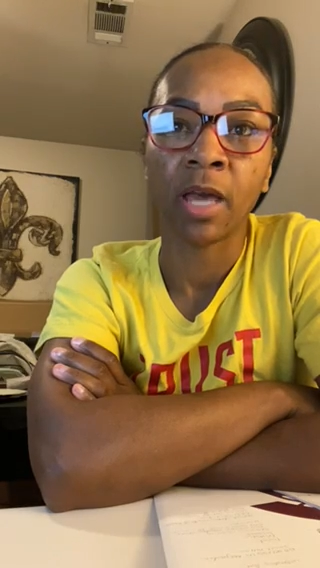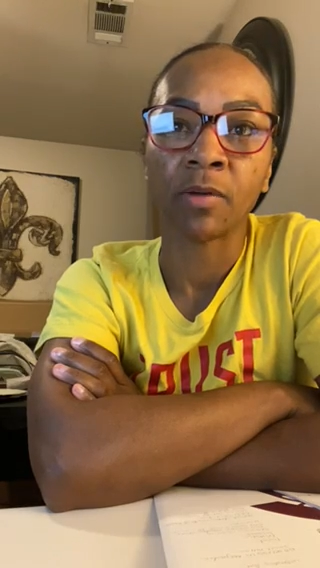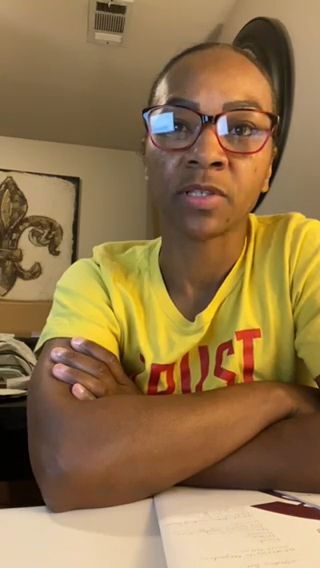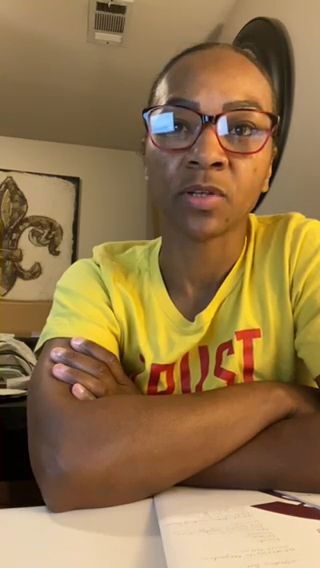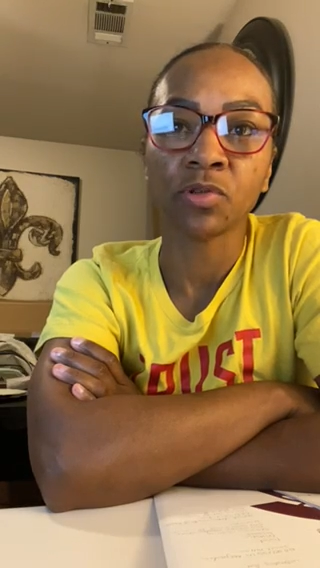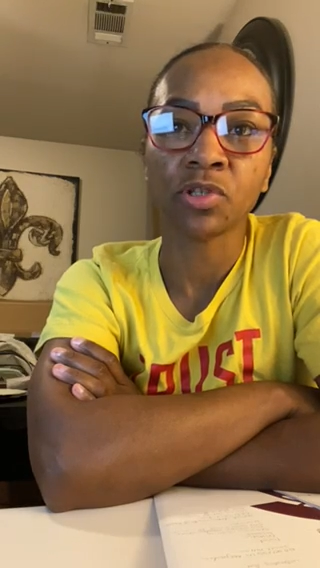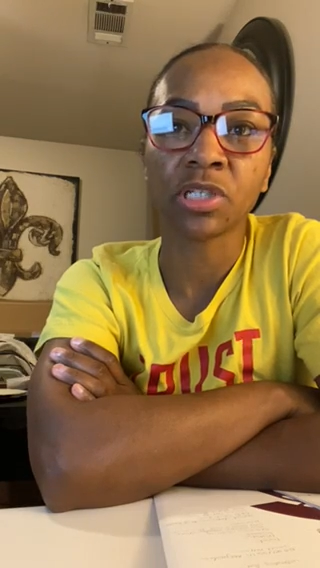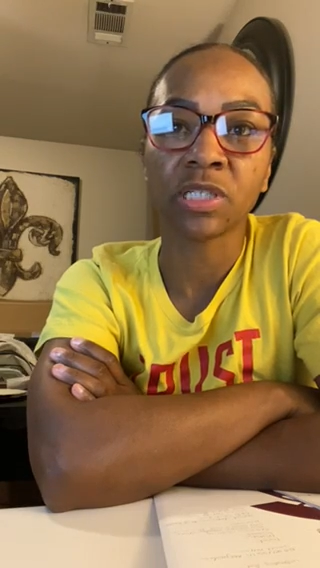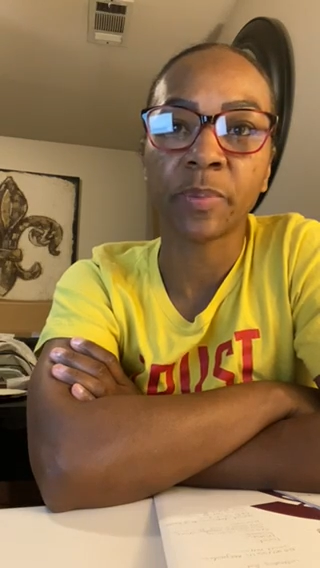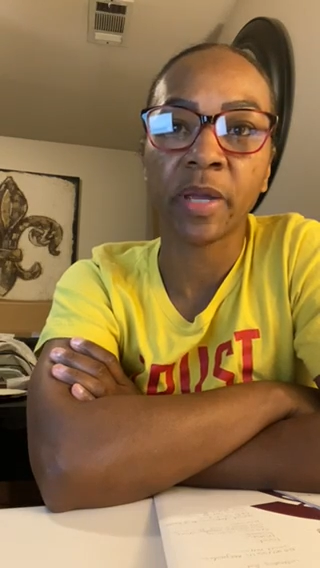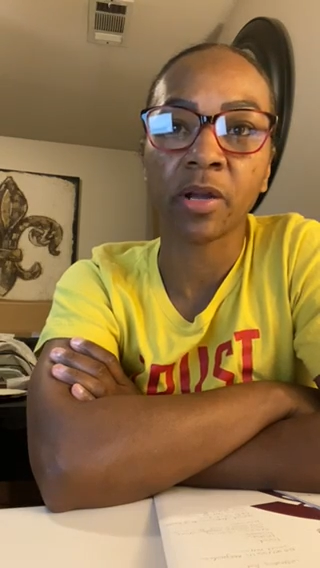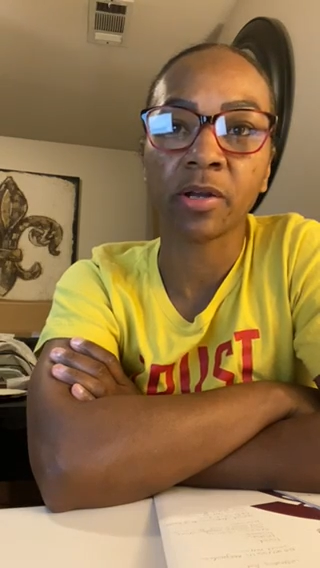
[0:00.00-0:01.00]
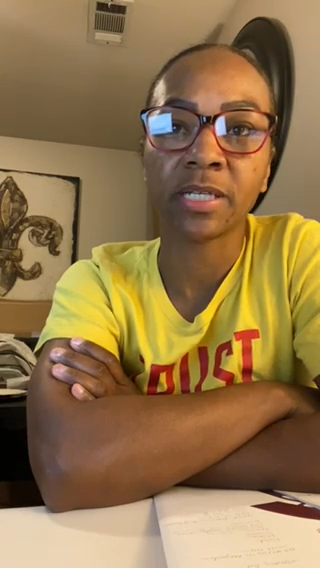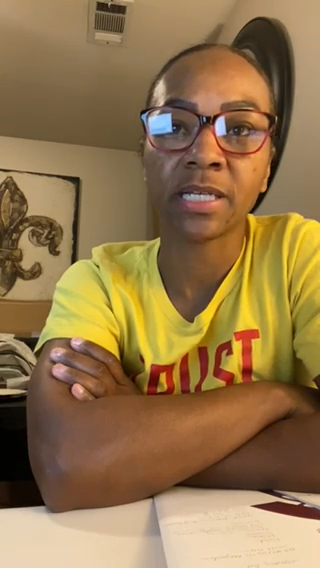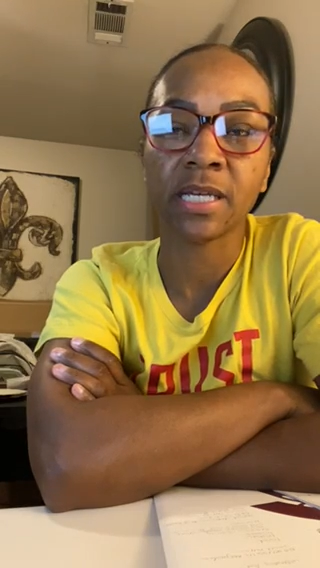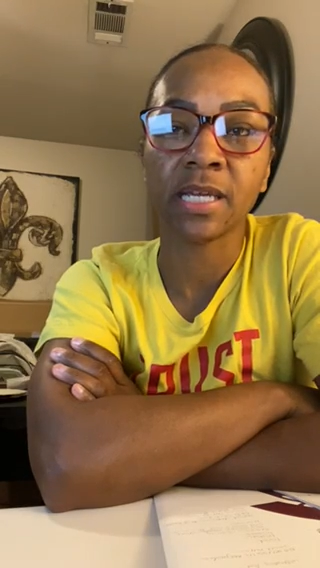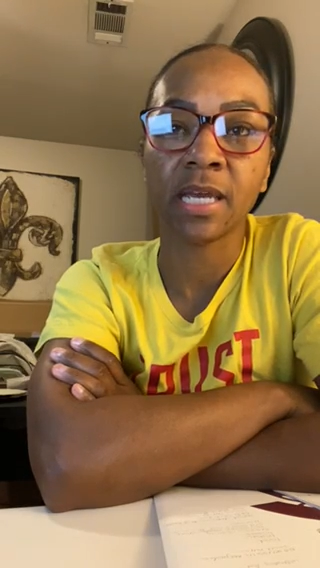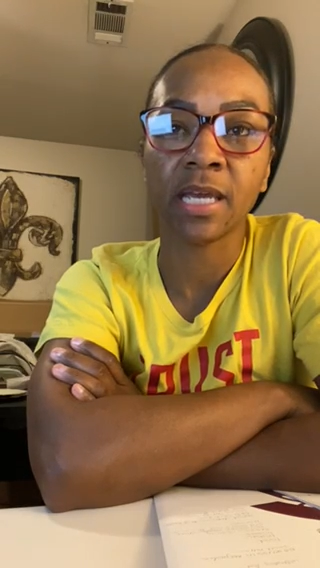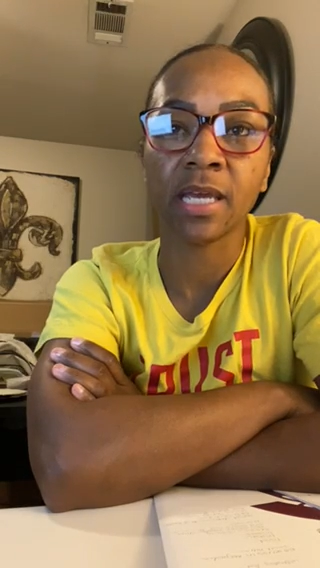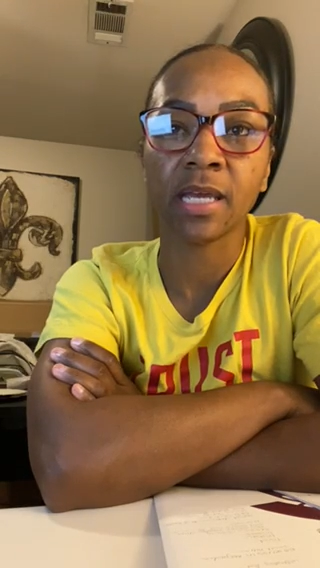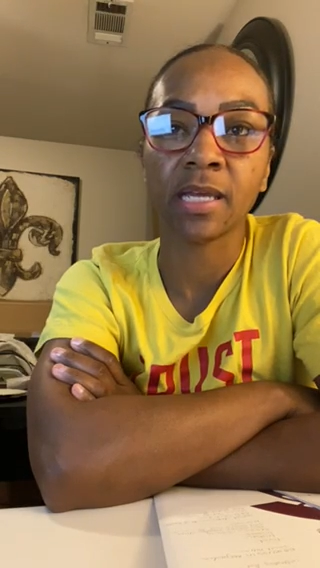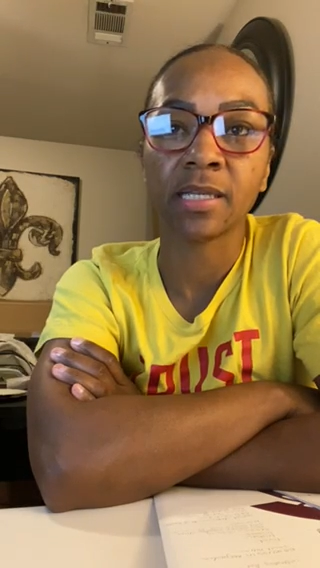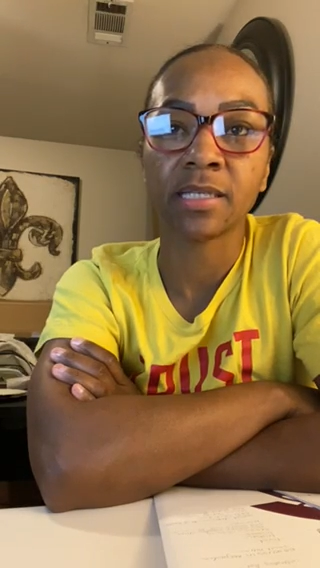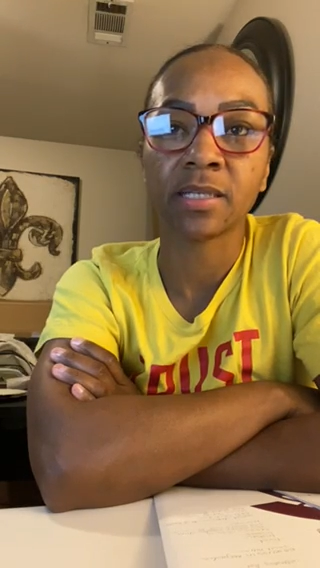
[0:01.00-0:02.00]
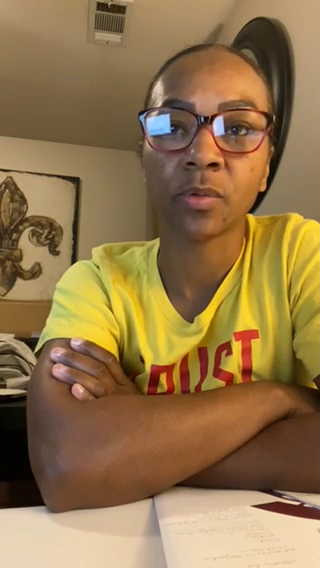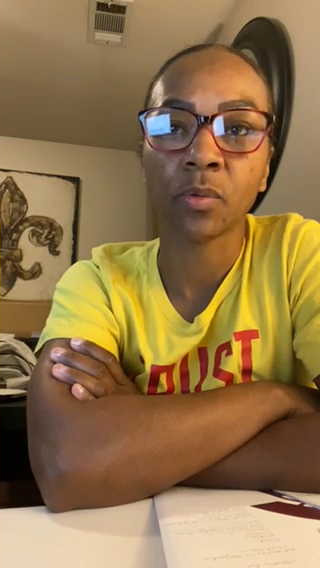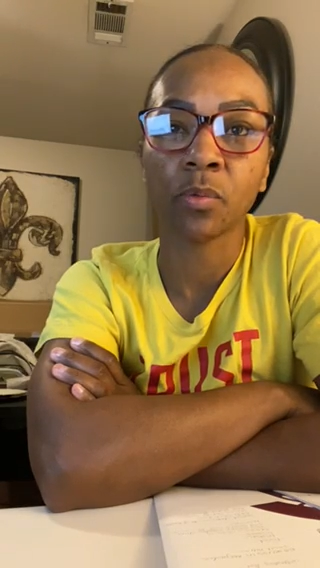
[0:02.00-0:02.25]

social disparity is